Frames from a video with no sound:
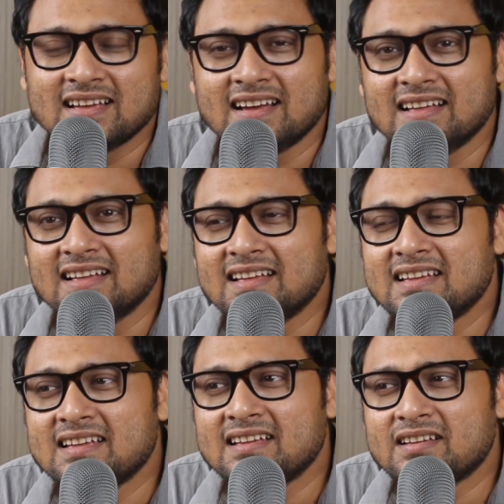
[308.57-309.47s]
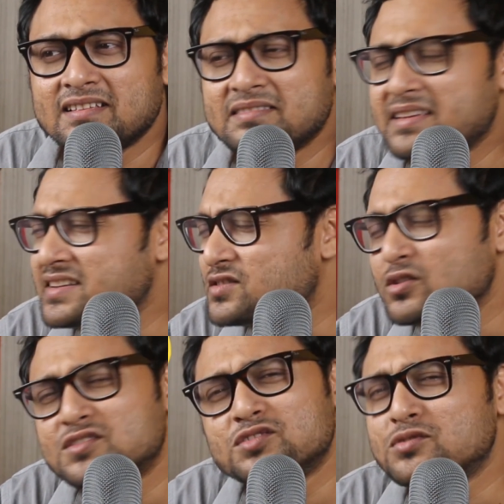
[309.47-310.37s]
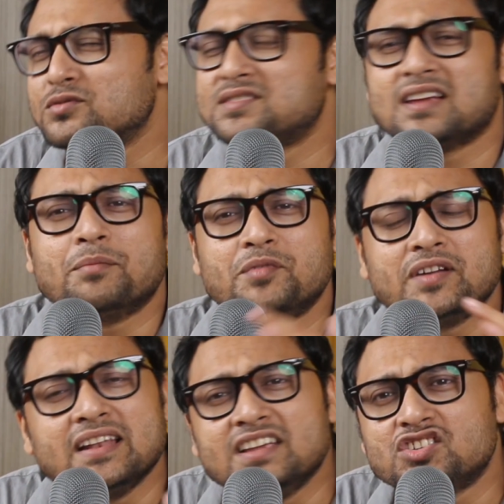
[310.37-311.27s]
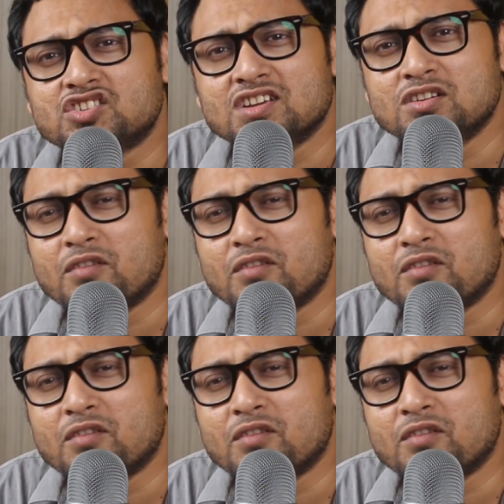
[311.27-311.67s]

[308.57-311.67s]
Uh, there is also some relation